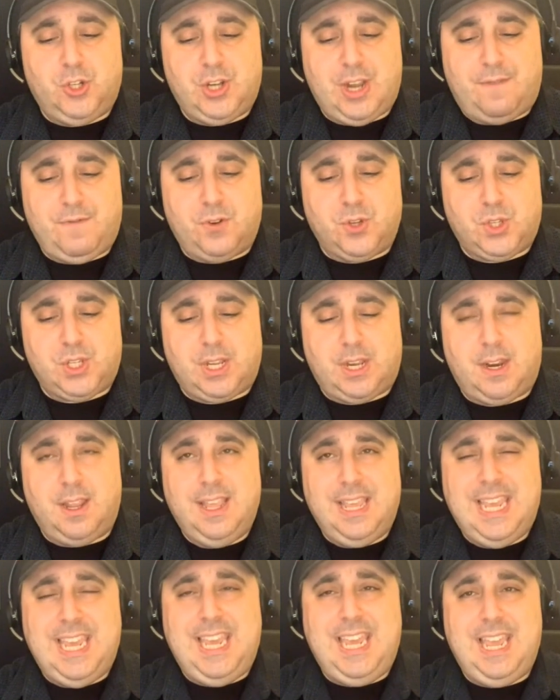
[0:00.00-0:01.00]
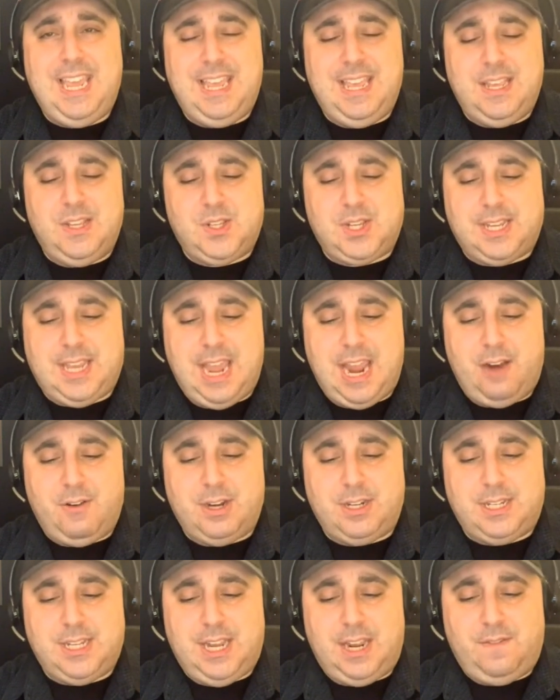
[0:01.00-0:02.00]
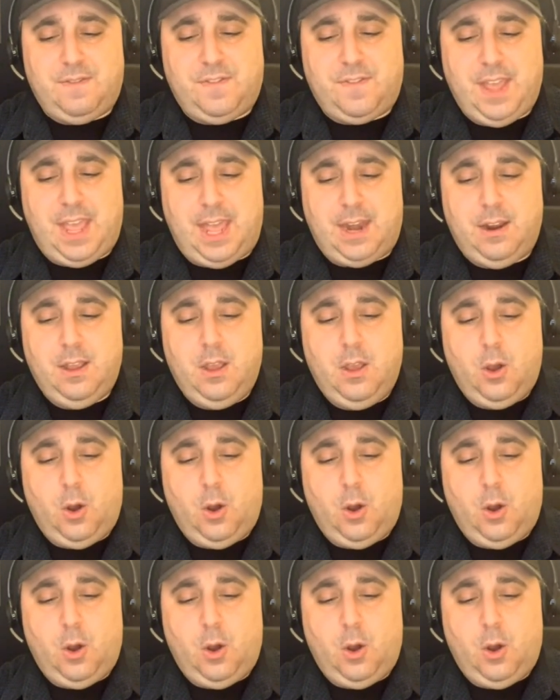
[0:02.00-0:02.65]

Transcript: Jefferson. He is a guaranteed fit.